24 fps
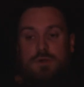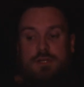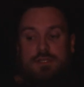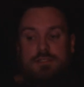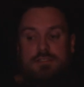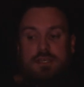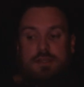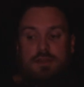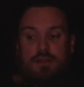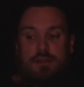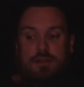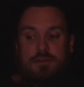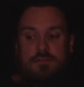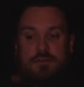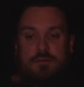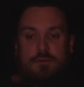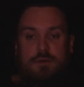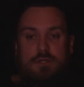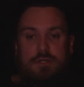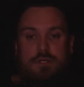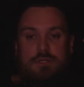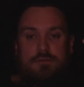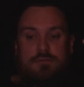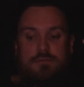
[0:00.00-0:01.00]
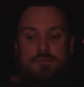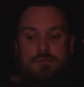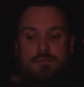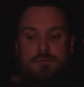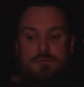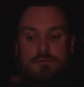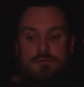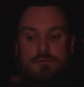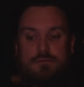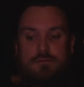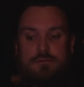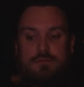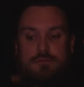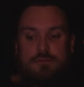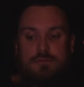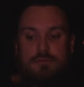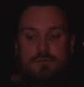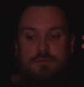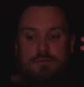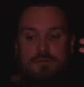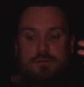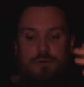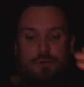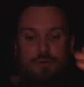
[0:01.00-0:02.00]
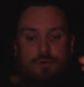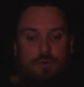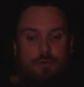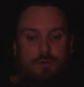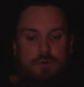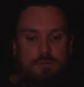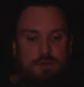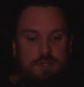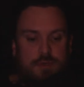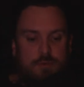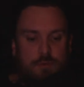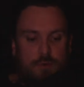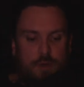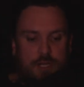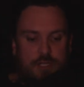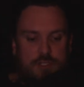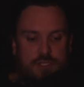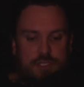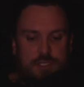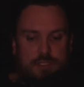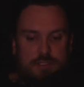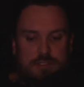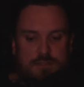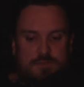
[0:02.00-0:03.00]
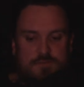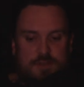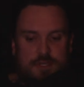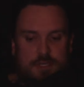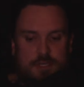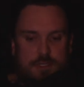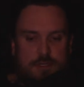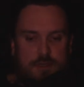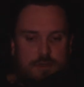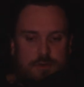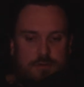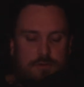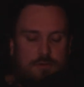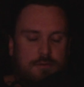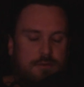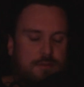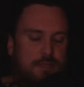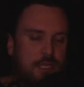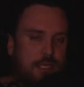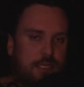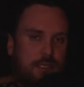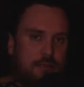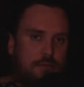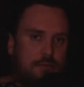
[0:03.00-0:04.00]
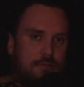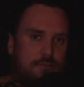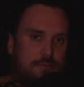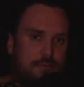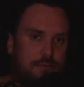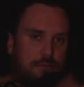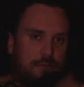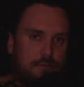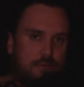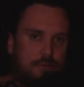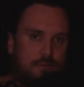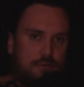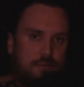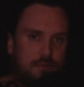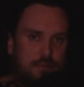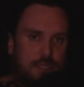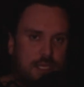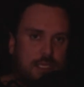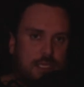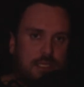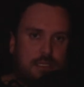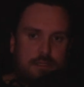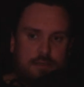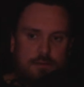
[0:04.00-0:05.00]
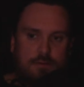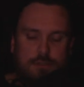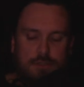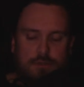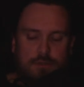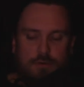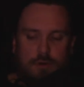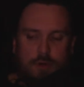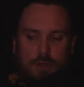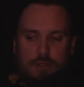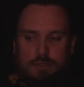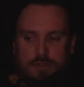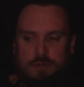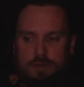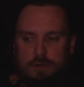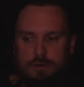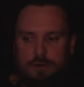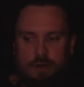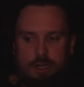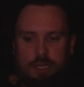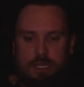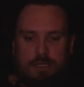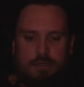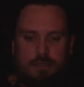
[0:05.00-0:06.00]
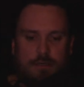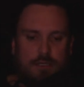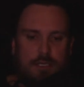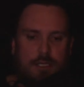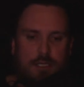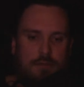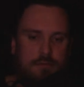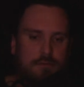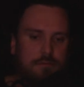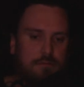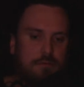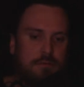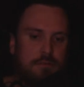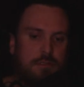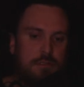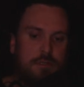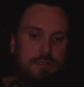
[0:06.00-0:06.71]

to tell everyone who would be watching this video, thank you. Thank you. You all are great, and